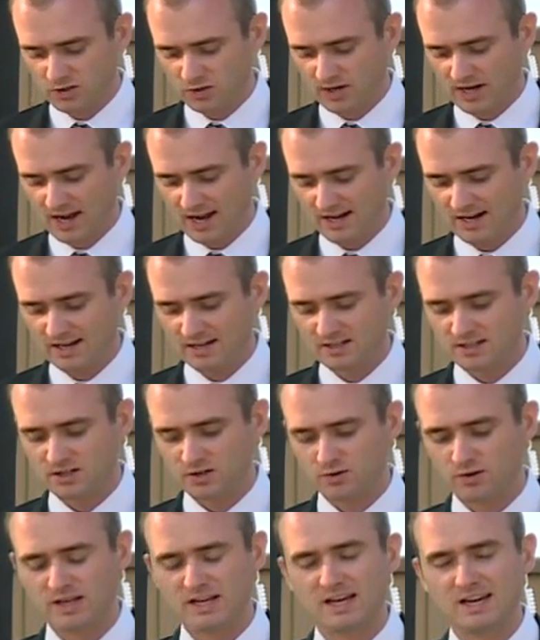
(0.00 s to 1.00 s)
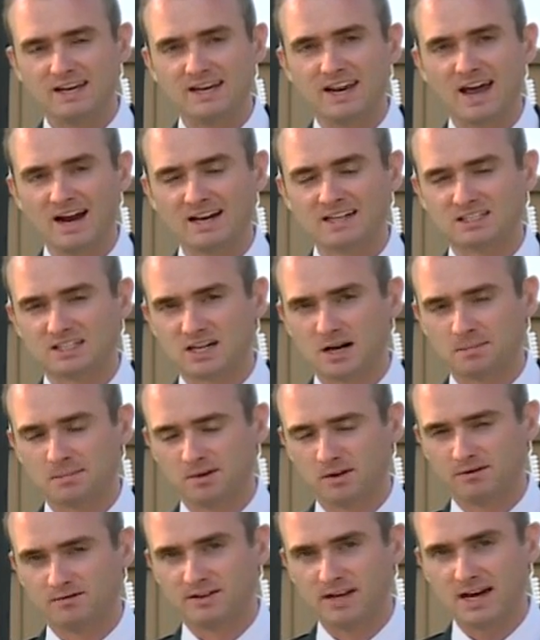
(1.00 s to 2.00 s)
as we head into the next
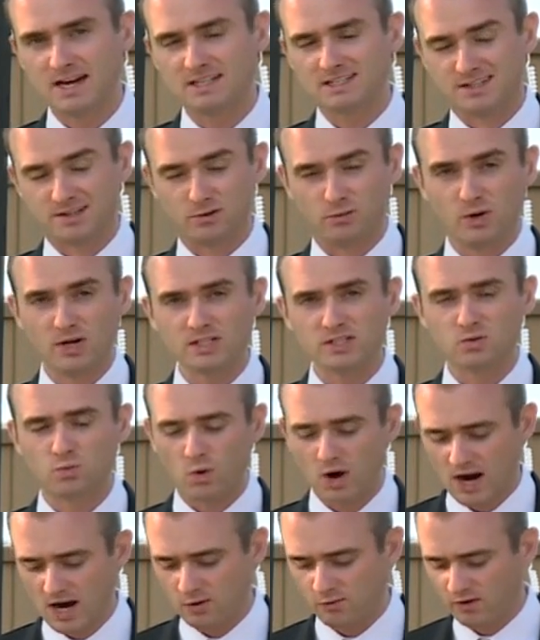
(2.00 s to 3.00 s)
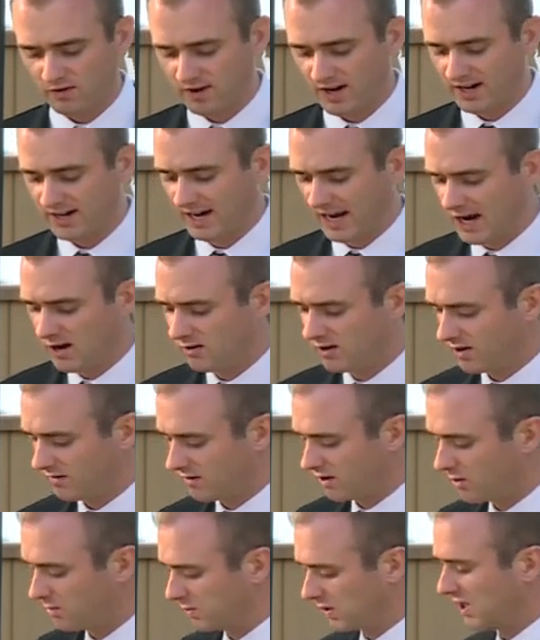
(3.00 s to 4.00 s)
couple of days. The reason why we've got an area
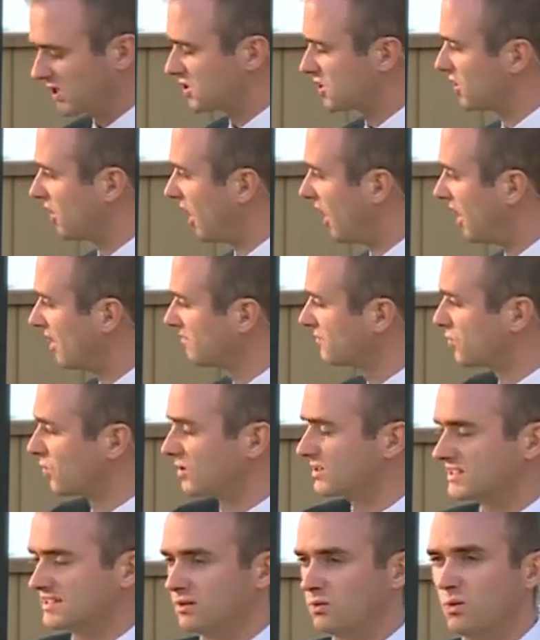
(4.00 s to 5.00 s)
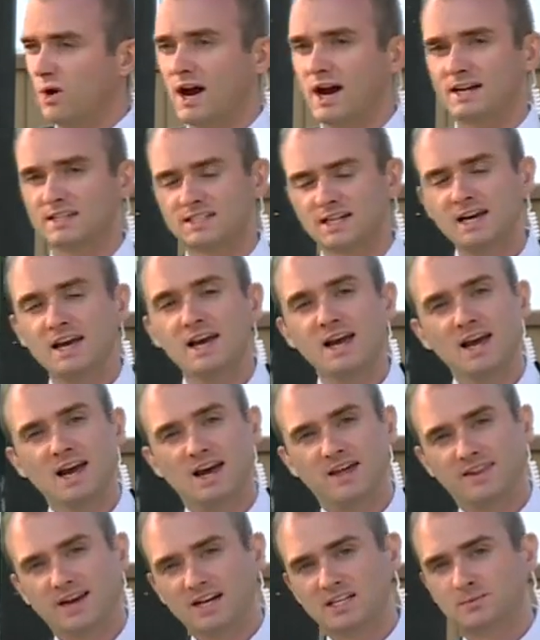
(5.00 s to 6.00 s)
of low pressure off towards the west,
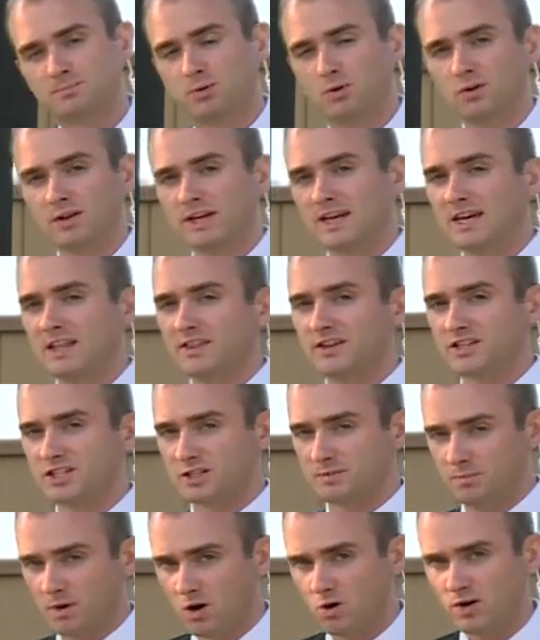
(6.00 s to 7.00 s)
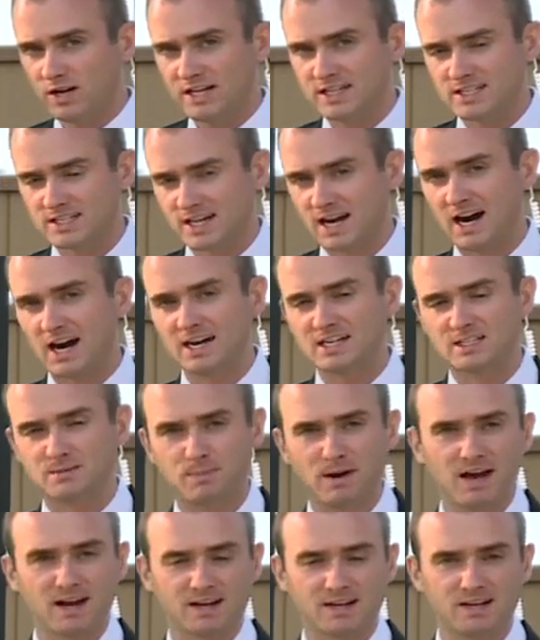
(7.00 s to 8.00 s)
and that's pulling in the smoky
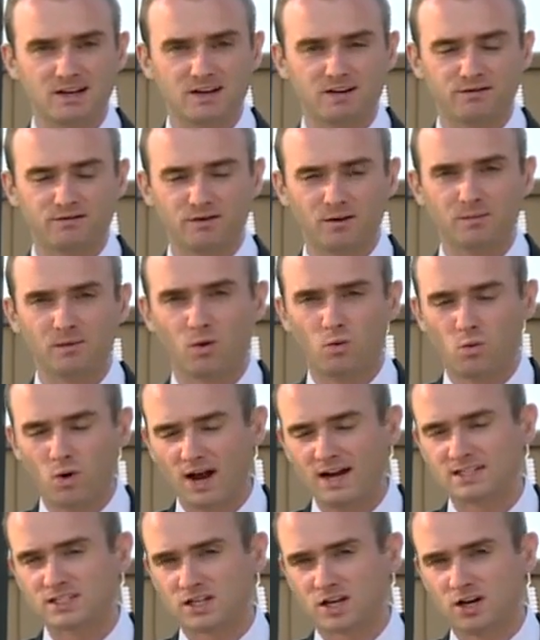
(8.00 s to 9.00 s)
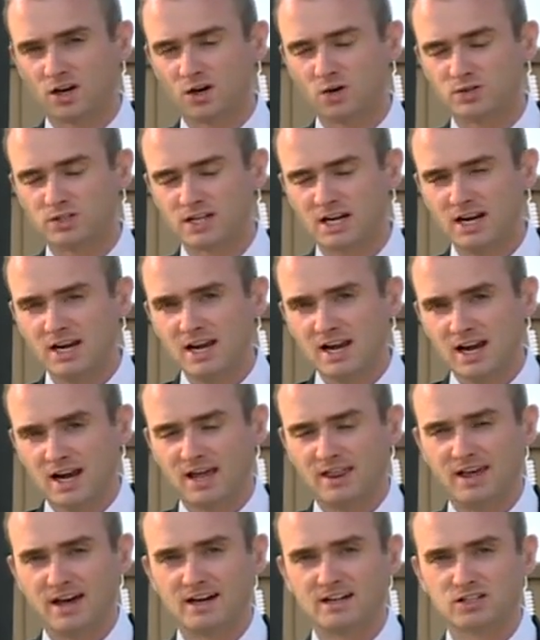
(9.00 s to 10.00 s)
skies back here from the west coast,
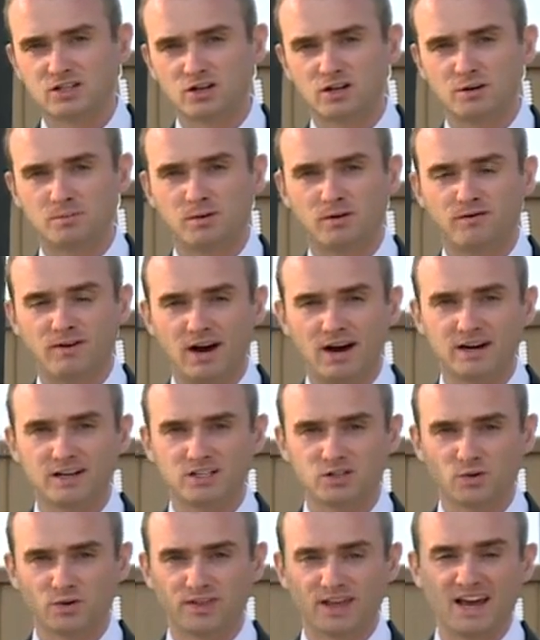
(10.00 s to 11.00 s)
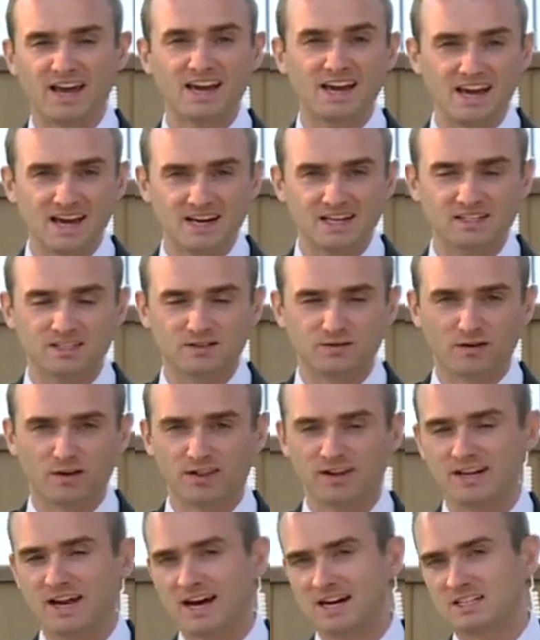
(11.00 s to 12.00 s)
and that is going to provide us with a haze
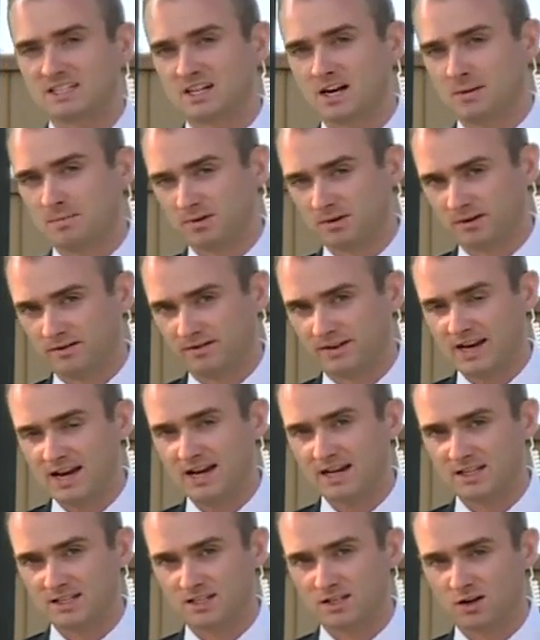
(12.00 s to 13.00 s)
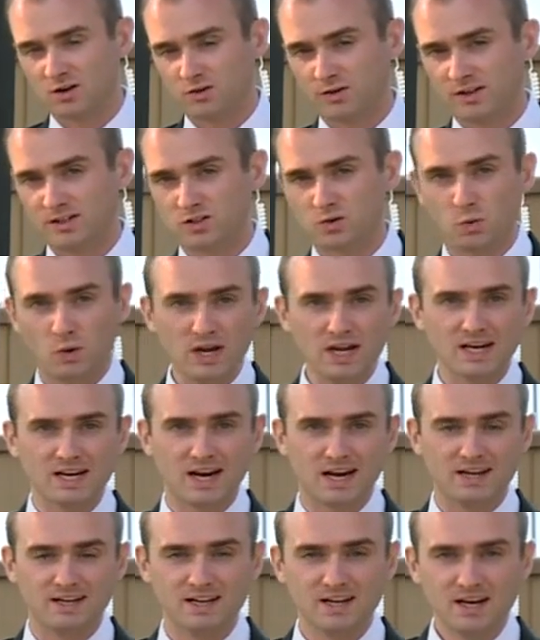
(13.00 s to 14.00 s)
for the next couple of days. So this
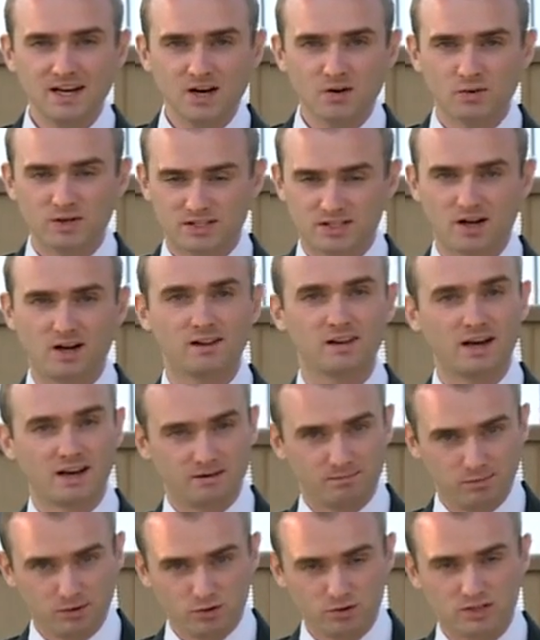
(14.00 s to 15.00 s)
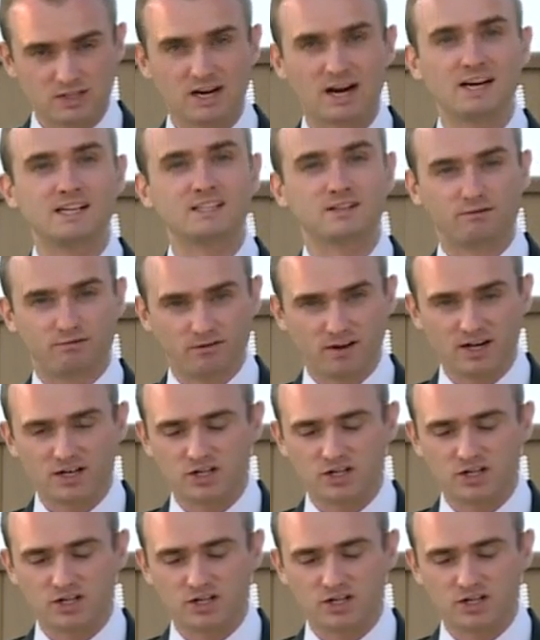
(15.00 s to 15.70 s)
weekend, we saw a lot of blue skies, the